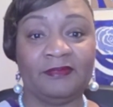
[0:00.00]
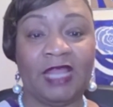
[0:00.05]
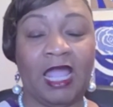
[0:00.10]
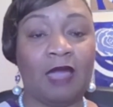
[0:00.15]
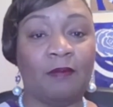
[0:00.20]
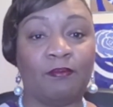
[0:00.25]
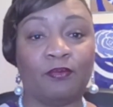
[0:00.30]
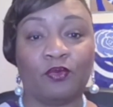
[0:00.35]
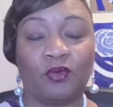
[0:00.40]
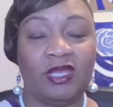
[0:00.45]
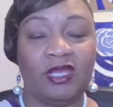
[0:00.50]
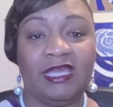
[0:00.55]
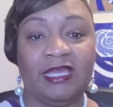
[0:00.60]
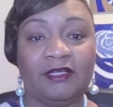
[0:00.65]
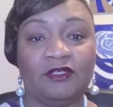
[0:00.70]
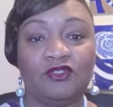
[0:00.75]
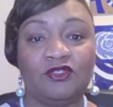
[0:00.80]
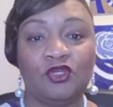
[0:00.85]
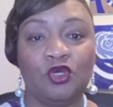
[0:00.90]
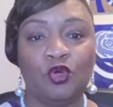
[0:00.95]
I'm bringing
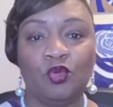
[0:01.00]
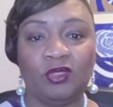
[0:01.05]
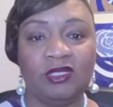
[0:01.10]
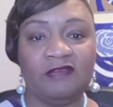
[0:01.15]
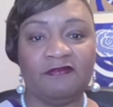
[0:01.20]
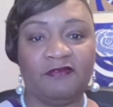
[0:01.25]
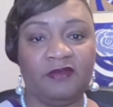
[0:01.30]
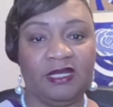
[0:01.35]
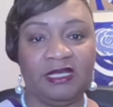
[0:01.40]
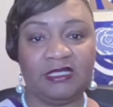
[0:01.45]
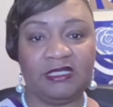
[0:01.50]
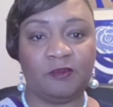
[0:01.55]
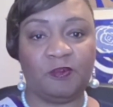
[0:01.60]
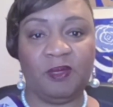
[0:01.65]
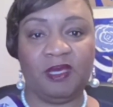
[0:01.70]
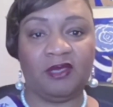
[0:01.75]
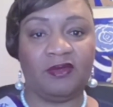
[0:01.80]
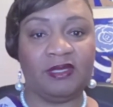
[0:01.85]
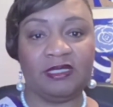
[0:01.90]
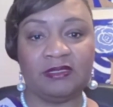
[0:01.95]
two different
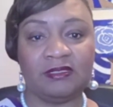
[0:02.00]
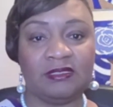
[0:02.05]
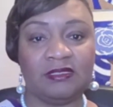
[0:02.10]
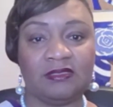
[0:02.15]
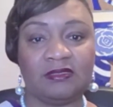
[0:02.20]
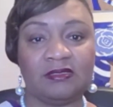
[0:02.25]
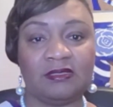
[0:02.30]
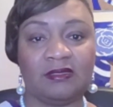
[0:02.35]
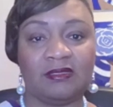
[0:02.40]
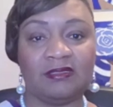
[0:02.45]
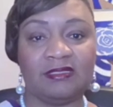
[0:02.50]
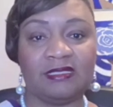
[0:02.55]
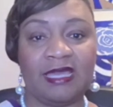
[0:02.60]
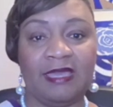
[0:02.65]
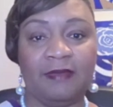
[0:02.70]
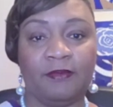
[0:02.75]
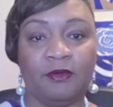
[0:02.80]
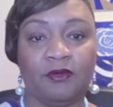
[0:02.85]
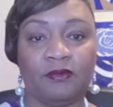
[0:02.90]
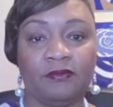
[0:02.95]
experiences to the
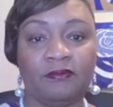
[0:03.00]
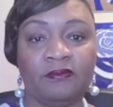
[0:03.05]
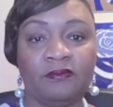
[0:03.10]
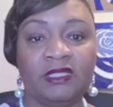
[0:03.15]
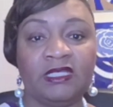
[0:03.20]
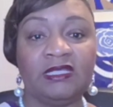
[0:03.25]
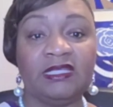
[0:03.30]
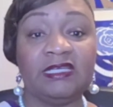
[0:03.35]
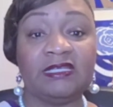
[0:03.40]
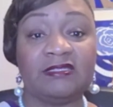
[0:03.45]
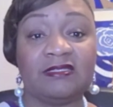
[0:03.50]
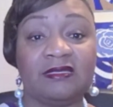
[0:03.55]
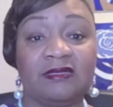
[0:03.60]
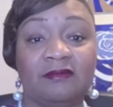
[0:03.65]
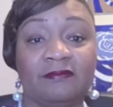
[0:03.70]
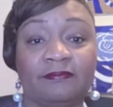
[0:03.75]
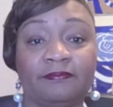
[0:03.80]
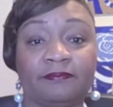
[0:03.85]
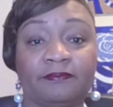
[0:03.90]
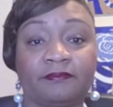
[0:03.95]
table. Listen,
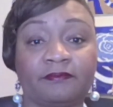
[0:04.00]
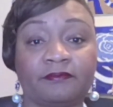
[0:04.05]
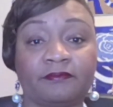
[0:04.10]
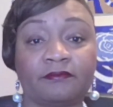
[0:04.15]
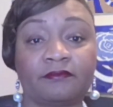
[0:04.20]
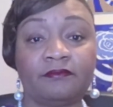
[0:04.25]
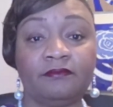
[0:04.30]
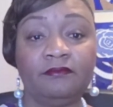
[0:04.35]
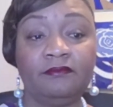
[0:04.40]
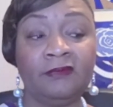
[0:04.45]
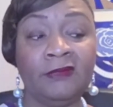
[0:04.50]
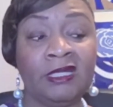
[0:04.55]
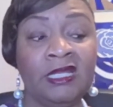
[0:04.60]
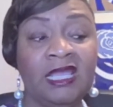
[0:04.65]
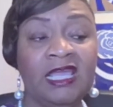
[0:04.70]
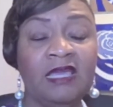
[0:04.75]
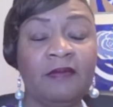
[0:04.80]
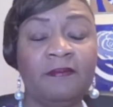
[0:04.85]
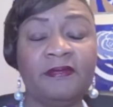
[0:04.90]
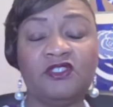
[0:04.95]

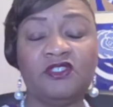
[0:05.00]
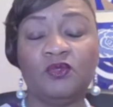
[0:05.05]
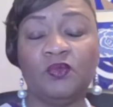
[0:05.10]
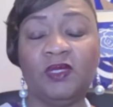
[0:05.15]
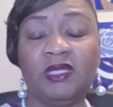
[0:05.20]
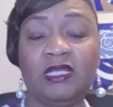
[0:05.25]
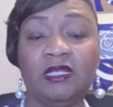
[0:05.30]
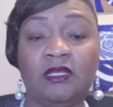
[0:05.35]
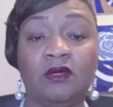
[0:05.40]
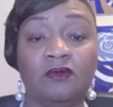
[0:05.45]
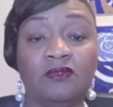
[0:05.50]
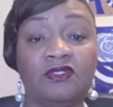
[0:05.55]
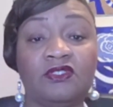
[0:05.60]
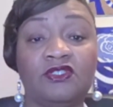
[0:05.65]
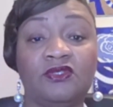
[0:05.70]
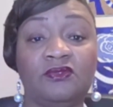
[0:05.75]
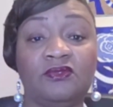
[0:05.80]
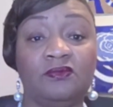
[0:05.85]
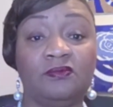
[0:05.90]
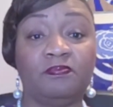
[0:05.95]
in between those
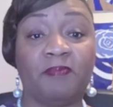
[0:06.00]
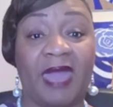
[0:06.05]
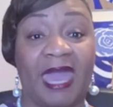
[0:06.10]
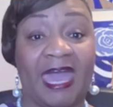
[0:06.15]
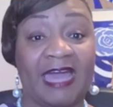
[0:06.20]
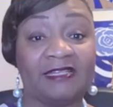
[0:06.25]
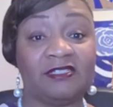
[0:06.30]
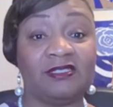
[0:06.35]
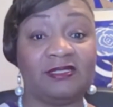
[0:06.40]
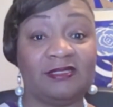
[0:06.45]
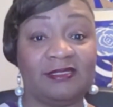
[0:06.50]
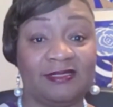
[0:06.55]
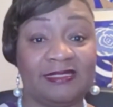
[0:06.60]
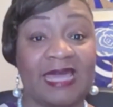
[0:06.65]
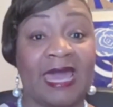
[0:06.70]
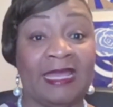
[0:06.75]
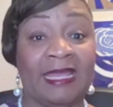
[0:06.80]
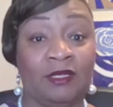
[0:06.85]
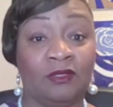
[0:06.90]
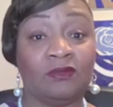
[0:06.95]
two pageant
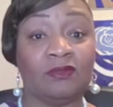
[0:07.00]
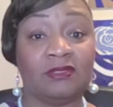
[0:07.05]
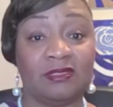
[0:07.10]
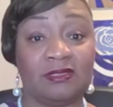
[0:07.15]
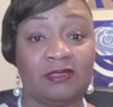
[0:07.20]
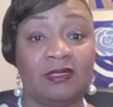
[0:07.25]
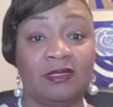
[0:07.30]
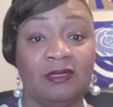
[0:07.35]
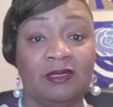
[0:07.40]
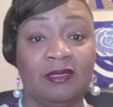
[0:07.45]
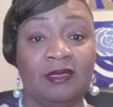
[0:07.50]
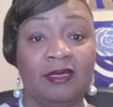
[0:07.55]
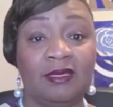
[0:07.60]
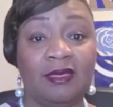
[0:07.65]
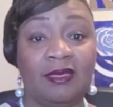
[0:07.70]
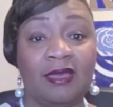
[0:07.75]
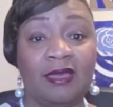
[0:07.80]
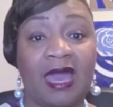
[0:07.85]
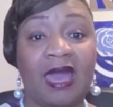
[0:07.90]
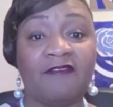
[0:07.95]
titles,
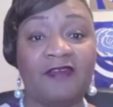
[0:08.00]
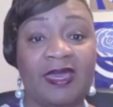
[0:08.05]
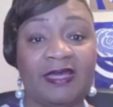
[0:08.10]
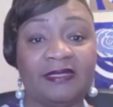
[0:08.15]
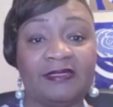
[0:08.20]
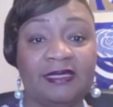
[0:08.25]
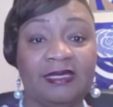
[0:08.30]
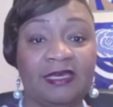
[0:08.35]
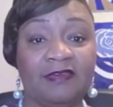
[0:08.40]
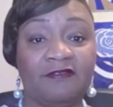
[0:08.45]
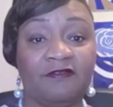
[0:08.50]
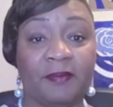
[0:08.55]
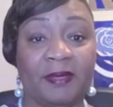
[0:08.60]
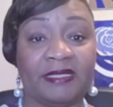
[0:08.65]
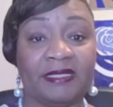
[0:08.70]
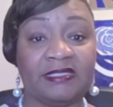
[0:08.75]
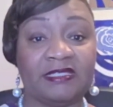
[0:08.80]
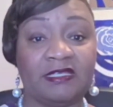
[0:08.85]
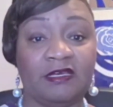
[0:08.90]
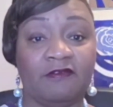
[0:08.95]
I've had to give
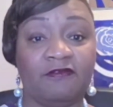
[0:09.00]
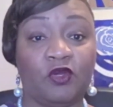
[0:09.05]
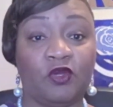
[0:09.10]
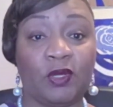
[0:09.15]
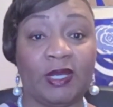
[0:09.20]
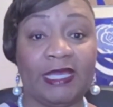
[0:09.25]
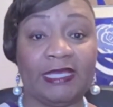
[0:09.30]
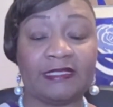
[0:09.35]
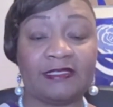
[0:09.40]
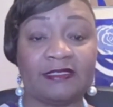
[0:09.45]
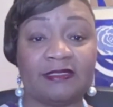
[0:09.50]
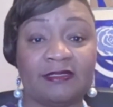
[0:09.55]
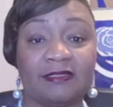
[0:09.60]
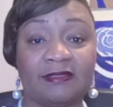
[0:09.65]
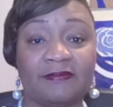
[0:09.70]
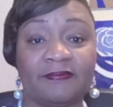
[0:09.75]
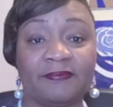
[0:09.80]
myself grace.